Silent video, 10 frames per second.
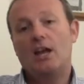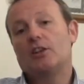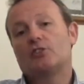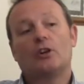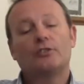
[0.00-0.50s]

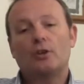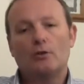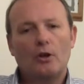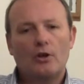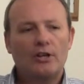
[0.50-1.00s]
It's also
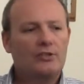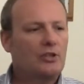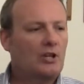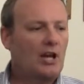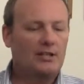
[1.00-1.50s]
looking
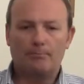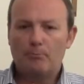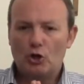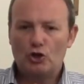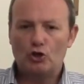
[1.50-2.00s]
to kind of
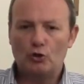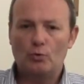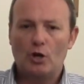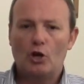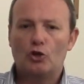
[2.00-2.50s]
push you
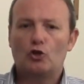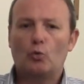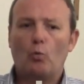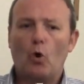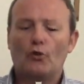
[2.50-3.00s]

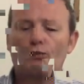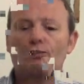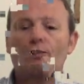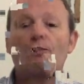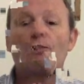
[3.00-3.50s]
towards
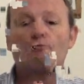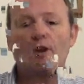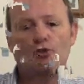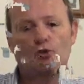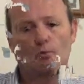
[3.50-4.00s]
the
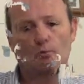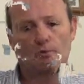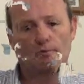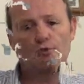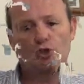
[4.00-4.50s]

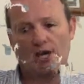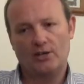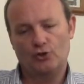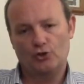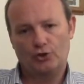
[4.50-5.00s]
threshold of
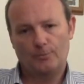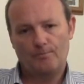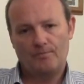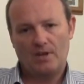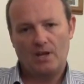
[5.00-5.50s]
change.
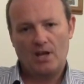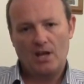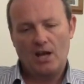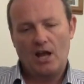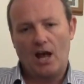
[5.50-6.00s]

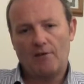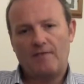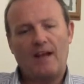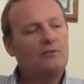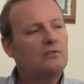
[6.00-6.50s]
I
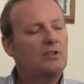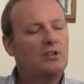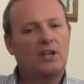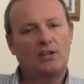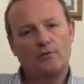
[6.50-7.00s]
found
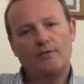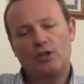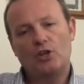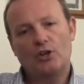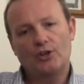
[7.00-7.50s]
that over the
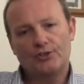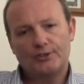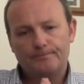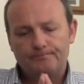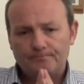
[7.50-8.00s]
years
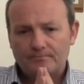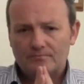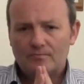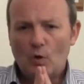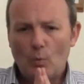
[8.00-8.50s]

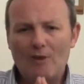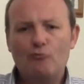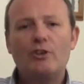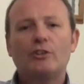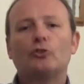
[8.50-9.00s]
where
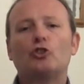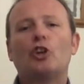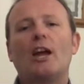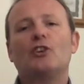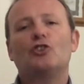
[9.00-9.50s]
real
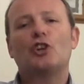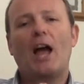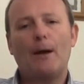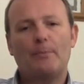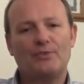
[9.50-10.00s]
change
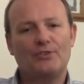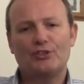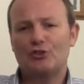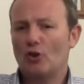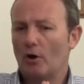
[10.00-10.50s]
happens,
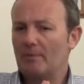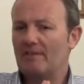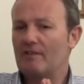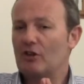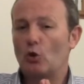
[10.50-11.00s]
it's normally
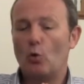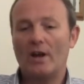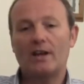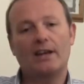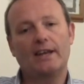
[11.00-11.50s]
very
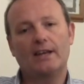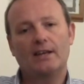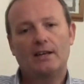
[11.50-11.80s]
quickly,